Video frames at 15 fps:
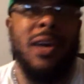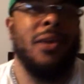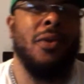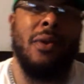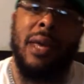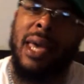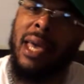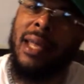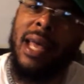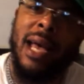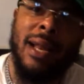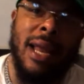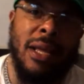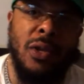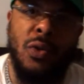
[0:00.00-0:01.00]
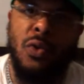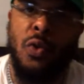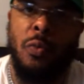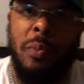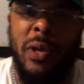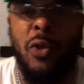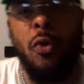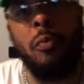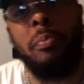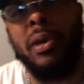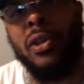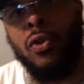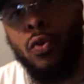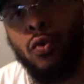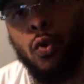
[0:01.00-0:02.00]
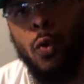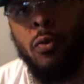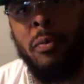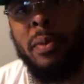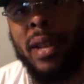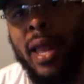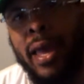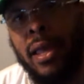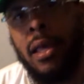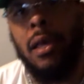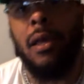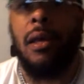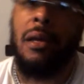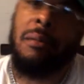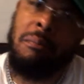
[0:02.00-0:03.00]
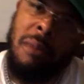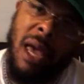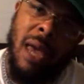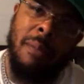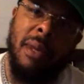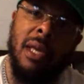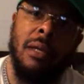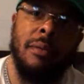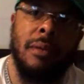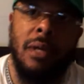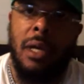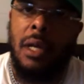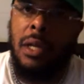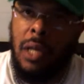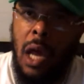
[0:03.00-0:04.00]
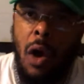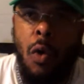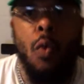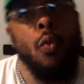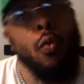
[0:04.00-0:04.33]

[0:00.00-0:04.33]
You can't act like you too big. You a big YouTuber. And be like, maybe. No,